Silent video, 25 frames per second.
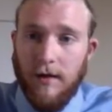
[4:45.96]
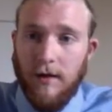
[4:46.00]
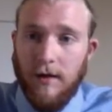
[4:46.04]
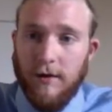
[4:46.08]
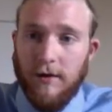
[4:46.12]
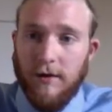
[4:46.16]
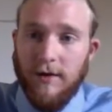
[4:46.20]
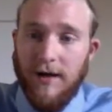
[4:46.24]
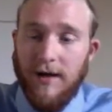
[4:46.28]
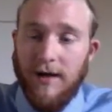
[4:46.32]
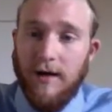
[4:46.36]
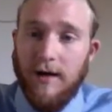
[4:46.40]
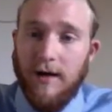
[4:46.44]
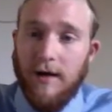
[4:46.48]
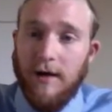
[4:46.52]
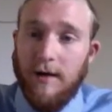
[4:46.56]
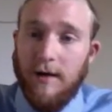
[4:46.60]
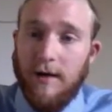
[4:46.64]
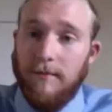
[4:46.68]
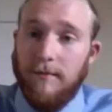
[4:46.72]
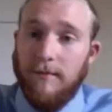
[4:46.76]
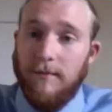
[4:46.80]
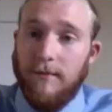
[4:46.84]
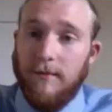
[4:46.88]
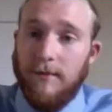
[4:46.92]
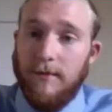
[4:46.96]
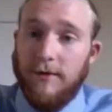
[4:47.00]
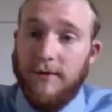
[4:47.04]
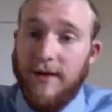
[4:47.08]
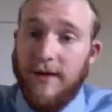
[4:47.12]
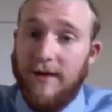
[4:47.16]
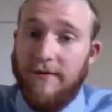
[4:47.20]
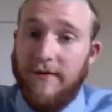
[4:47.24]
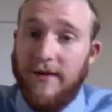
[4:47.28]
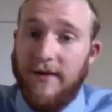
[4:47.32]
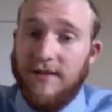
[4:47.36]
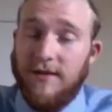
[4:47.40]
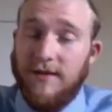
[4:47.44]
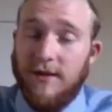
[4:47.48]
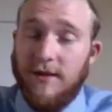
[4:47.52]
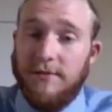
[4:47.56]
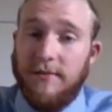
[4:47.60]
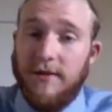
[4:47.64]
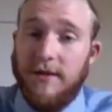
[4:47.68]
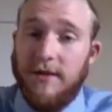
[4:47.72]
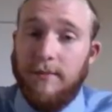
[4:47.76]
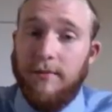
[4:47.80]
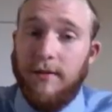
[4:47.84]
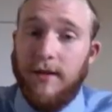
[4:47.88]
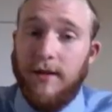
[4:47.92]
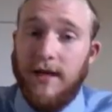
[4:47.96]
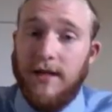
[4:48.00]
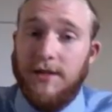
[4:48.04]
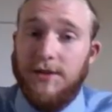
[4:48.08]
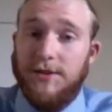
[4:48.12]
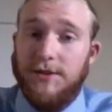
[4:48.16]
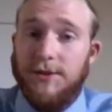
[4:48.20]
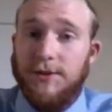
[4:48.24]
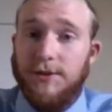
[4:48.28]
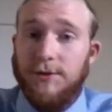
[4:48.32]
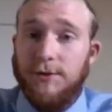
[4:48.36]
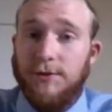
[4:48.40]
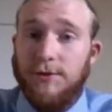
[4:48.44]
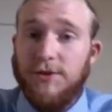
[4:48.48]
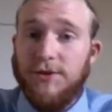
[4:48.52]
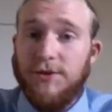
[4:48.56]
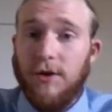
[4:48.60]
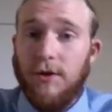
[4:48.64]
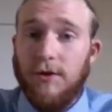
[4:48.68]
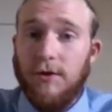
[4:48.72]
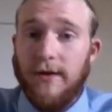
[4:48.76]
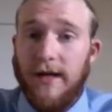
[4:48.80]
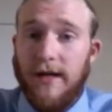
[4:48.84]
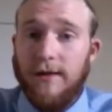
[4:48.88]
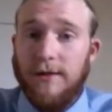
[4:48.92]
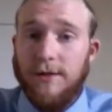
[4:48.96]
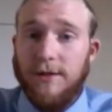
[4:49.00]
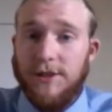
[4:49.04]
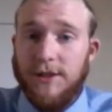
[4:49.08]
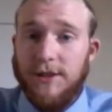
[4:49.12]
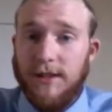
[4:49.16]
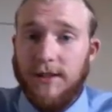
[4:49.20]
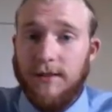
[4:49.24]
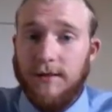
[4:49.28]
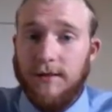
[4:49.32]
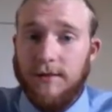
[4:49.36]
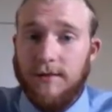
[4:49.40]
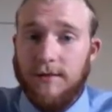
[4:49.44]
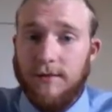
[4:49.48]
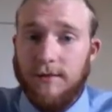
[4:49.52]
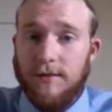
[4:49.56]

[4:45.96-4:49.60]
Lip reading: Graphene has also been applied to solar energy.